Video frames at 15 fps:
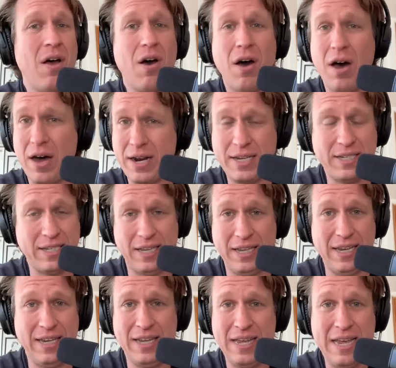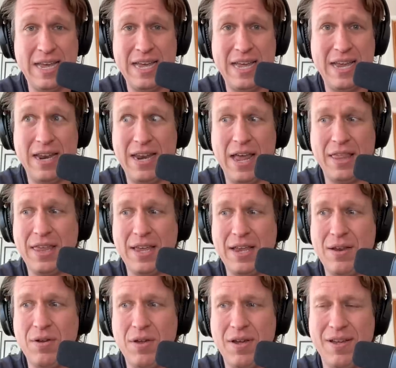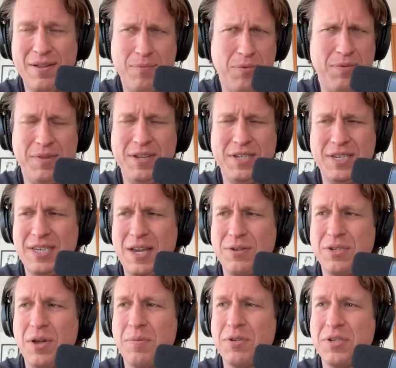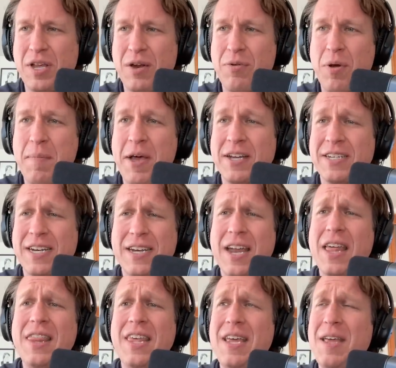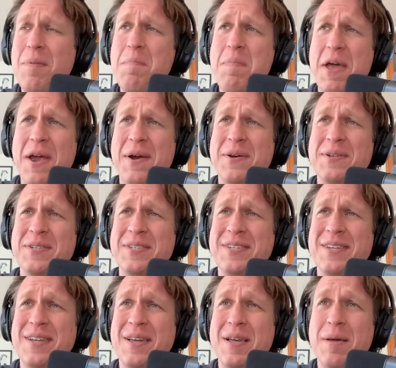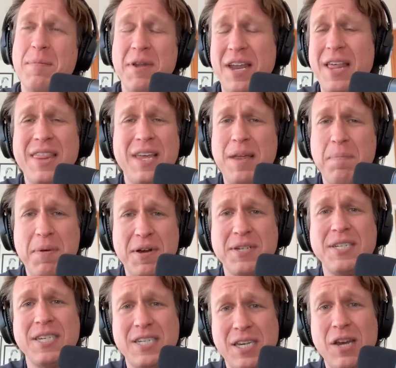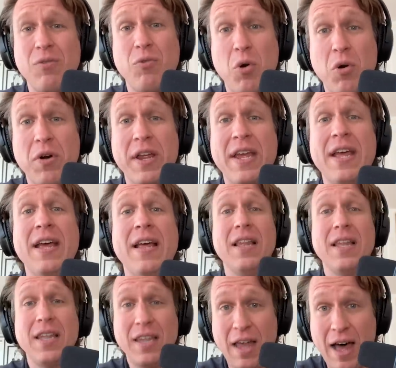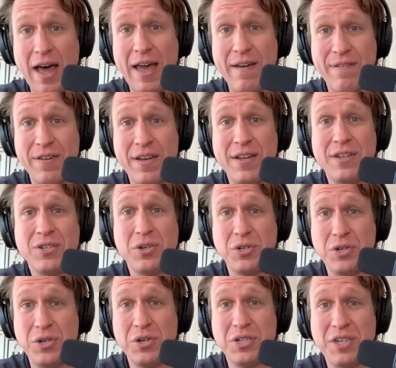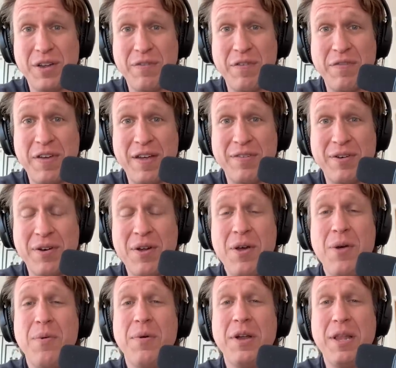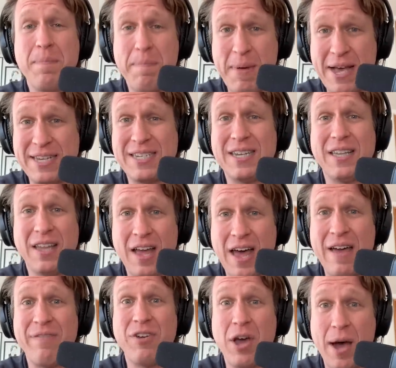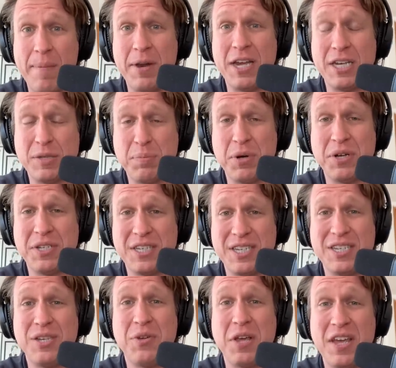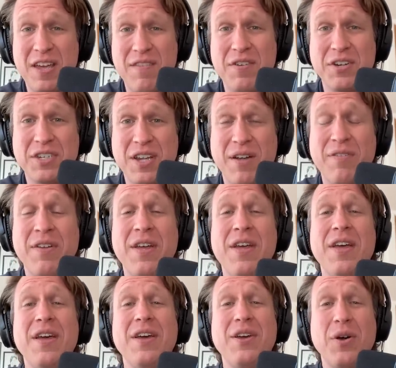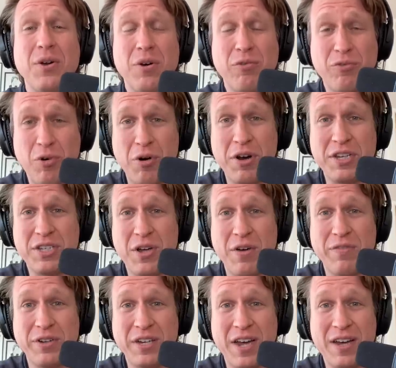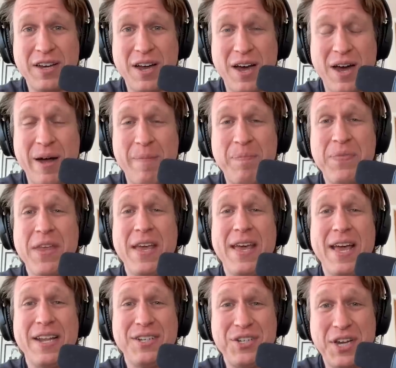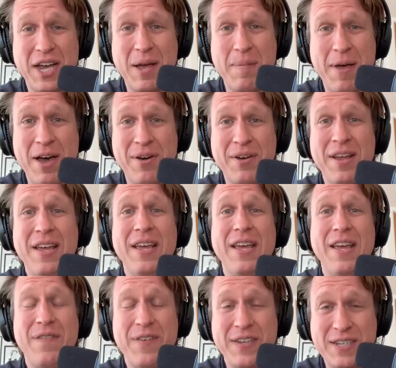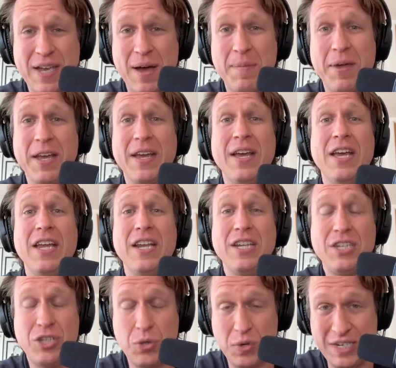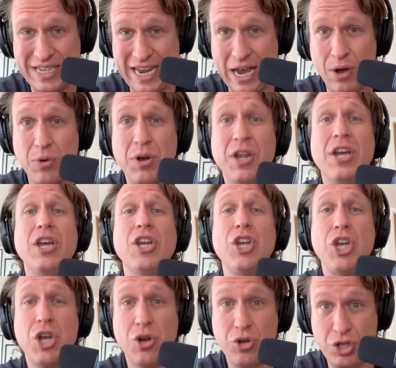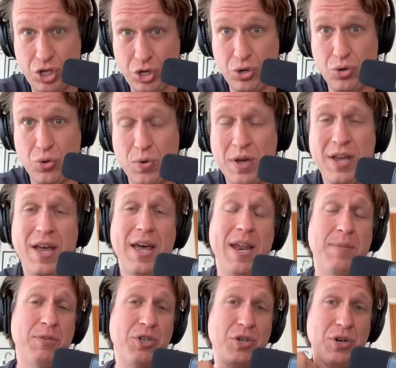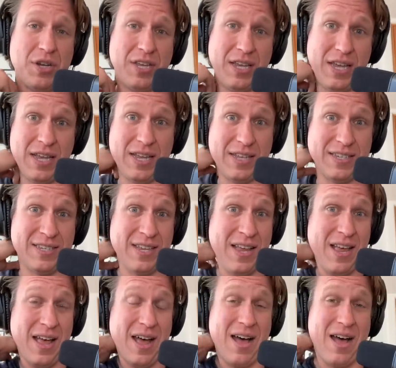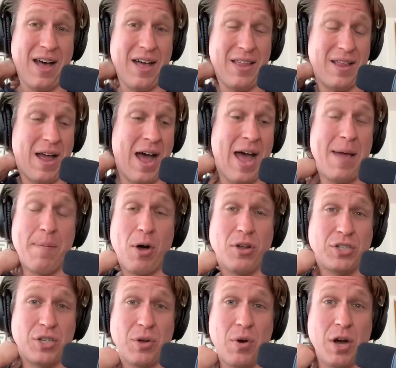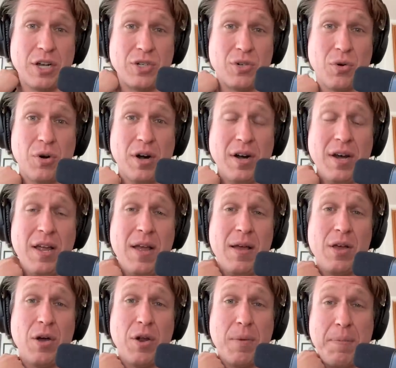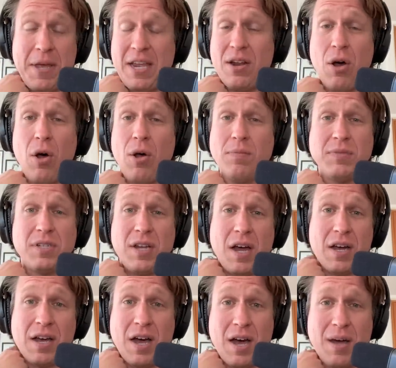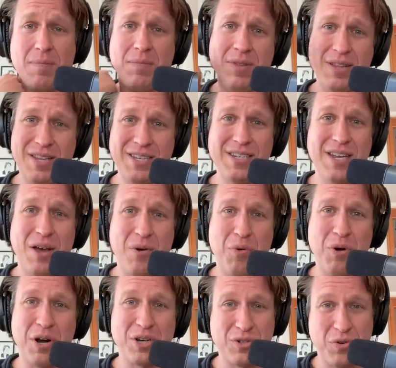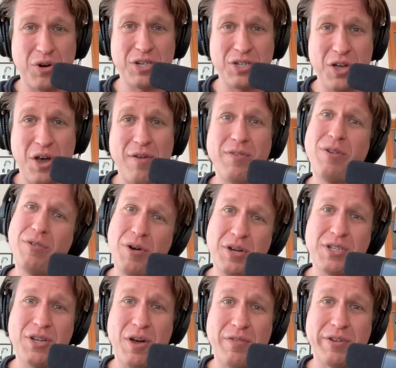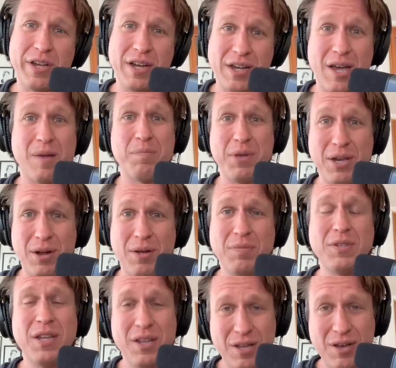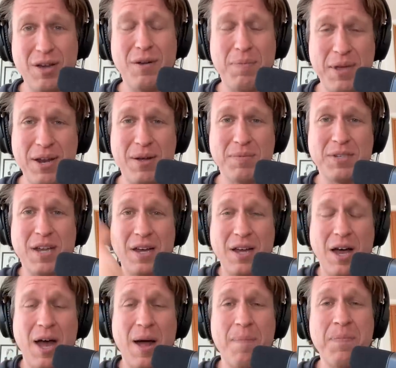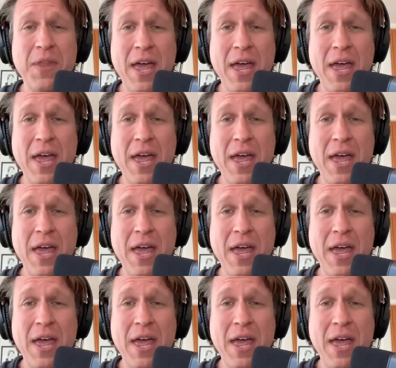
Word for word: Honestly, nothing, this sounds almost like romantic, nothing compares, but nothing compares to seeing Rory live. So do yourself a favor, one of the best live comedy experiences you can give yourself. Go to RoryScovel.com and check him out if he's coming to a town near you, and I'm sure he is. I am also on tour. Go to peteholmes.com. This is how it works. Rory Scovel, RoryScovel.com. Pete Holmes, go to peteholmes.com.